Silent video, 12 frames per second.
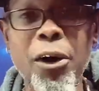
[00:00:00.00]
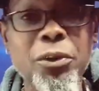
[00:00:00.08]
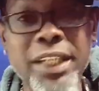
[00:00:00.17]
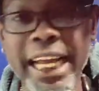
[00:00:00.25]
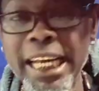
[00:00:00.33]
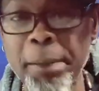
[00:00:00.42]

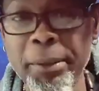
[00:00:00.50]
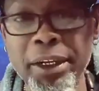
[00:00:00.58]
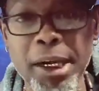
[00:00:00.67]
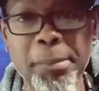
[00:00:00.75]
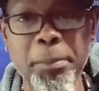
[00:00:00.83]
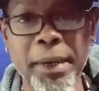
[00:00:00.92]
all day they
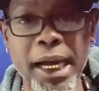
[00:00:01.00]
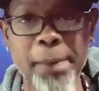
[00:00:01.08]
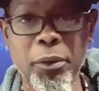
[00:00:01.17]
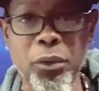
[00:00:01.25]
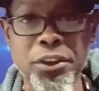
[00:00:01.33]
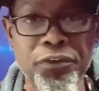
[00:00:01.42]
be coming
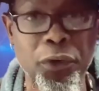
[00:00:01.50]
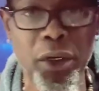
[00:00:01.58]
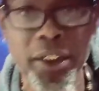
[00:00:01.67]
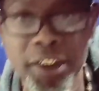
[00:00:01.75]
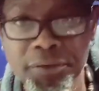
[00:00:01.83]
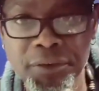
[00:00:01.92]
behind me with the
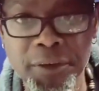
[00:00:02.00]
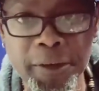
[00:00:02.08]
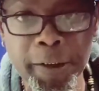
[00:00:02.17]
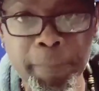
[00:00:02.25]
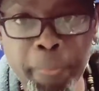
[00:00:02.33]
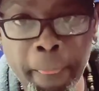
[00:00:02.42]
forklifts and
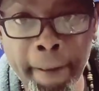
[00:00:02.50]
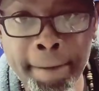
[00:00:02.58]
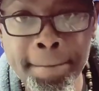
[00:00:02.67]
stuff.